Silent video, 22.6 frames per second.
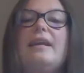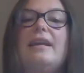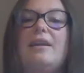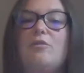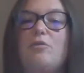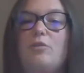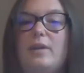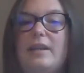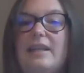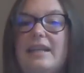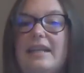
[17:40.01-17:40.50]

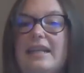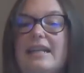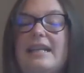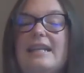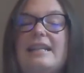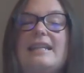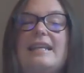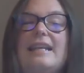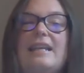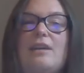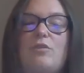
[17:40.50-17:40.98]
if we need
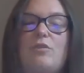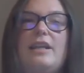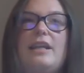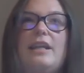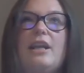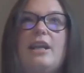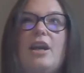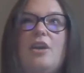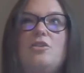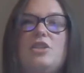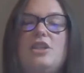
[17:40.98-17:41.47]
anything, if we
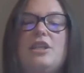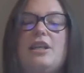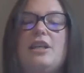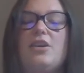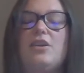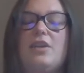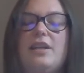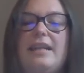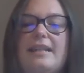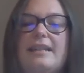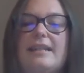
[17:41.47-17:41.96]
need
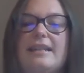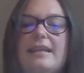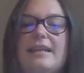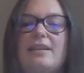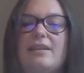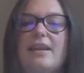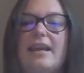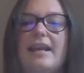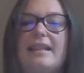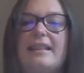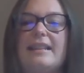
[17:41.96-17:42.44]
coaching or
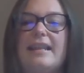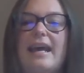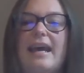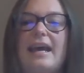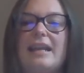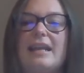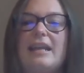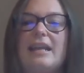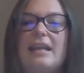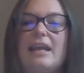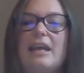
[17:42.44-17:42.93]
anything like
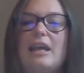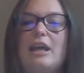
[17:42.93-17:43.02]
that.